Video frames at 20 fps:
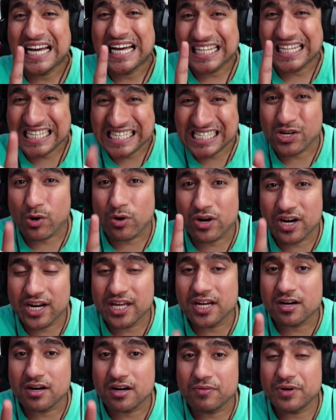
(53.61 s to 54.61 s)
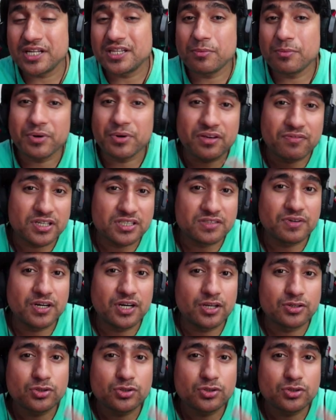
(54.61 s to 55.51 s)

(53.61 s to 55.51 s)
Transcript: this is already covered in the previous video,